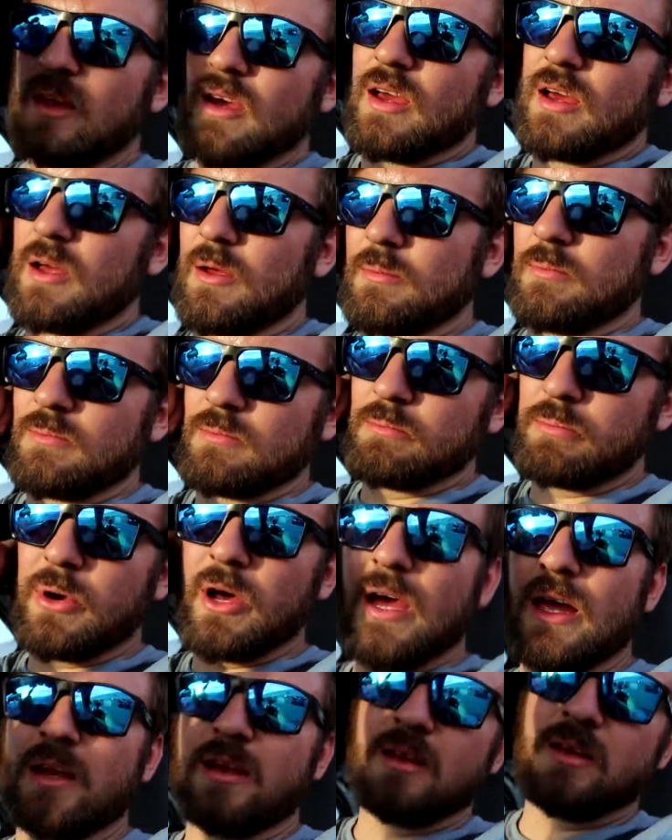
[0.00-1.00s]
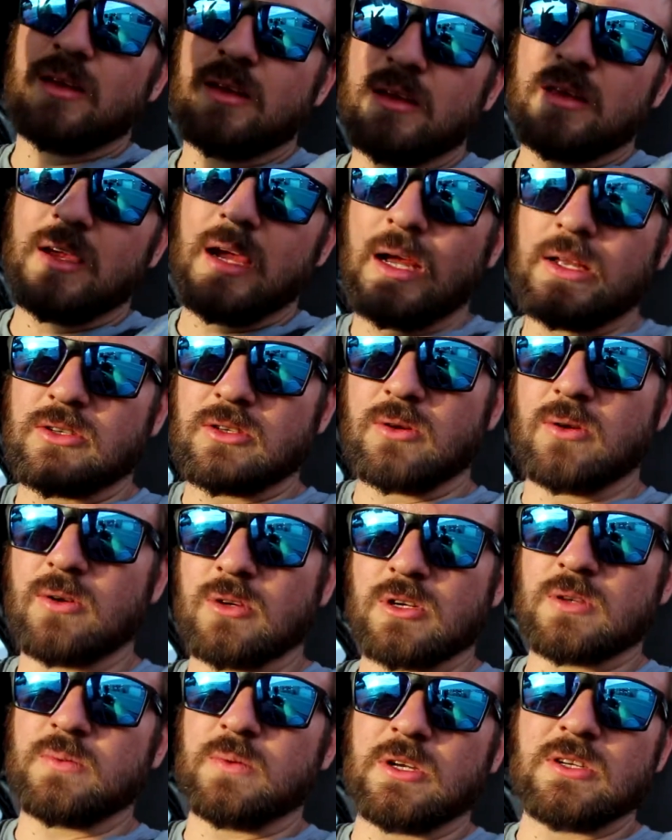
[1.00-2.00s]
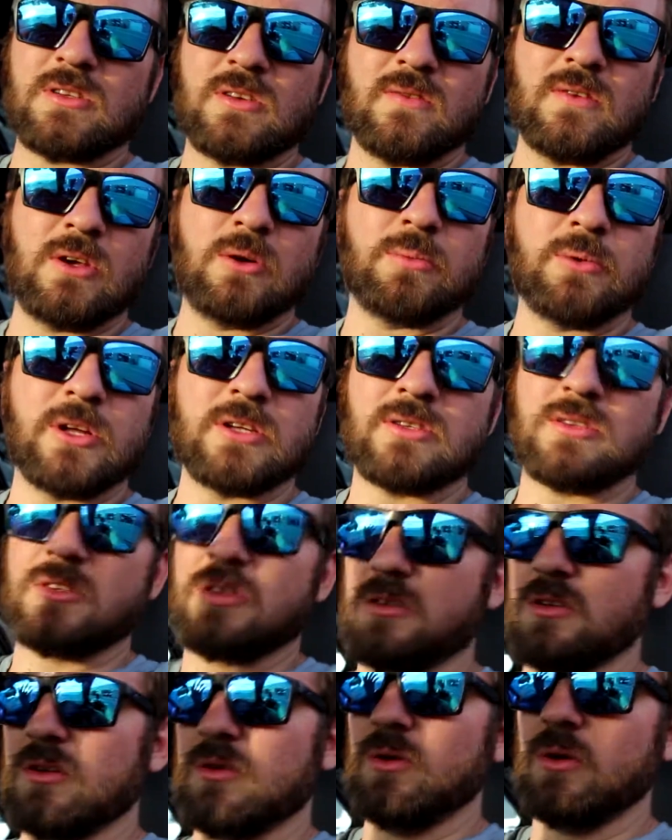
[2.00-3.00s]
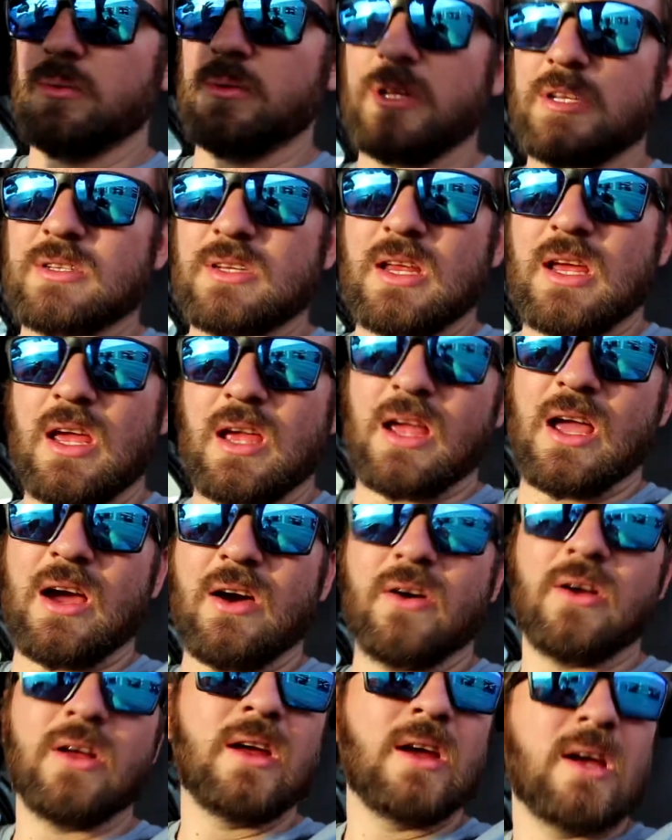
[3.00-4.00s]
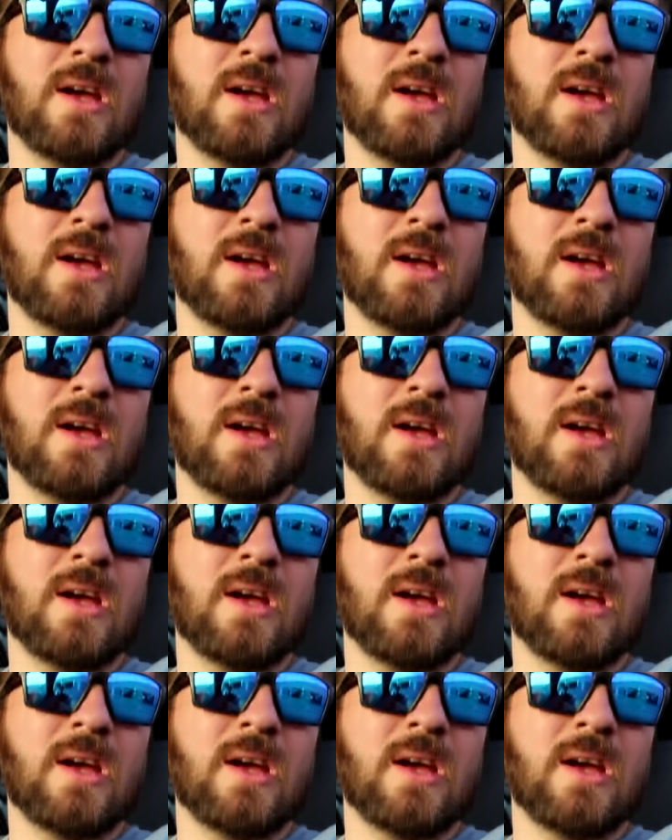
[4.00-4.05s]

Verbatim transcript: um, but it's a gorgeous place to view. Plus it's just a cool place to hang out.